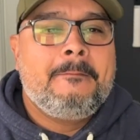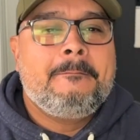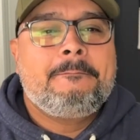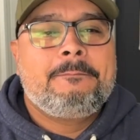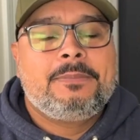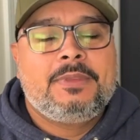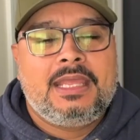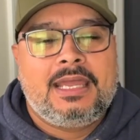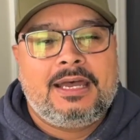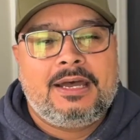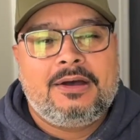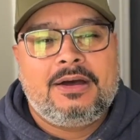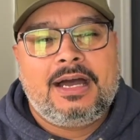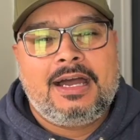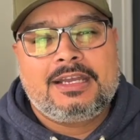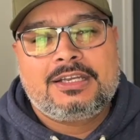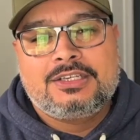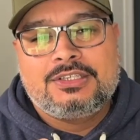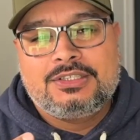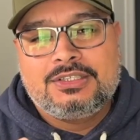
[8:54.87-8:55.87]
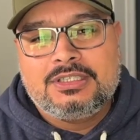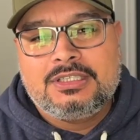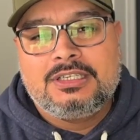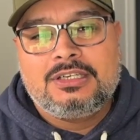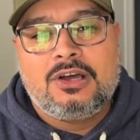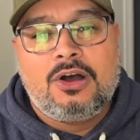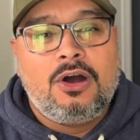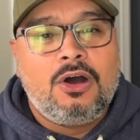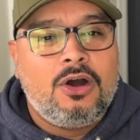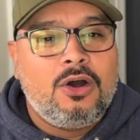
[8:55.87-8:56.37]
Now, I
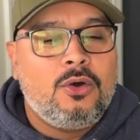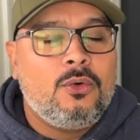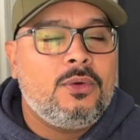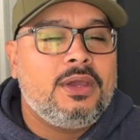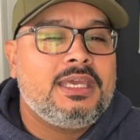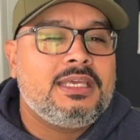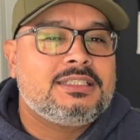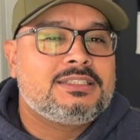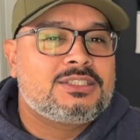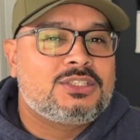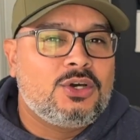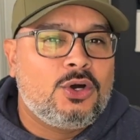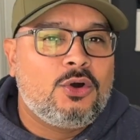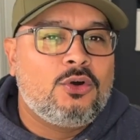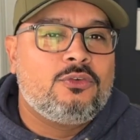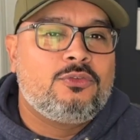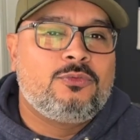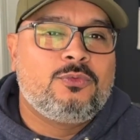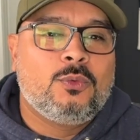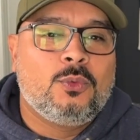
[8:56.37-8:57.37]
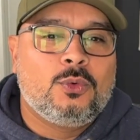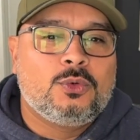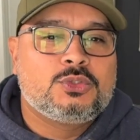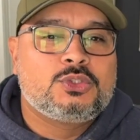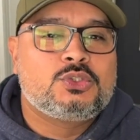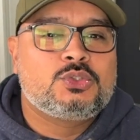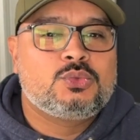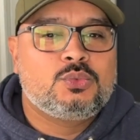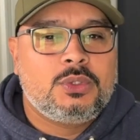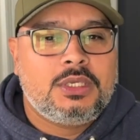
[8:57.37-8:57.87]
couldn't always go full
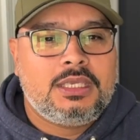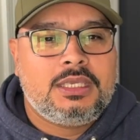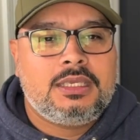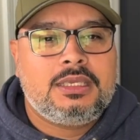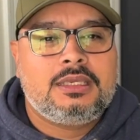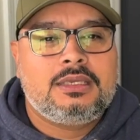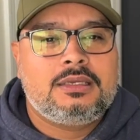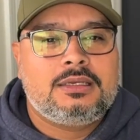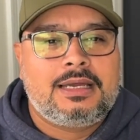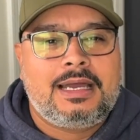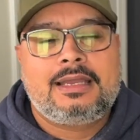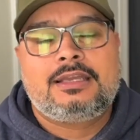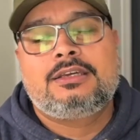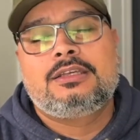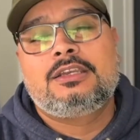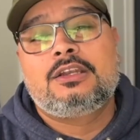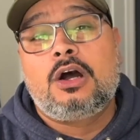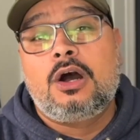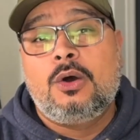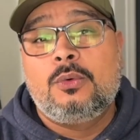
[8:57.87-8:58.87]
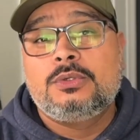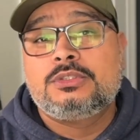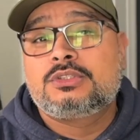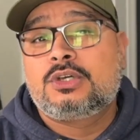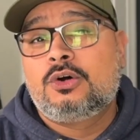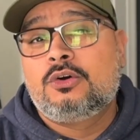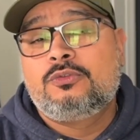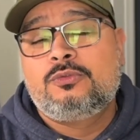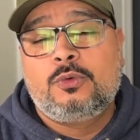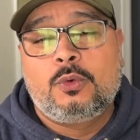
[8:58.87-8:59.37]
swing. I couldn't always
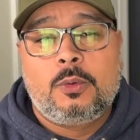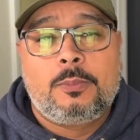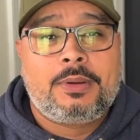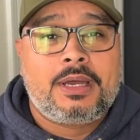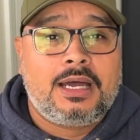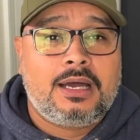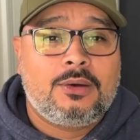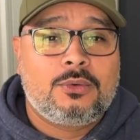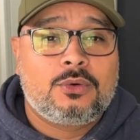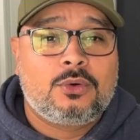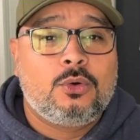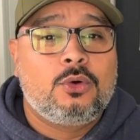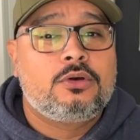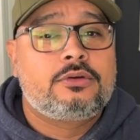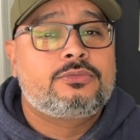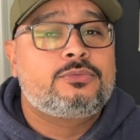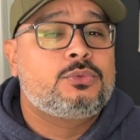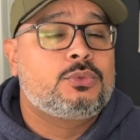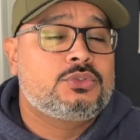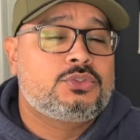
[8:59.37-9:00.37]
go full power or full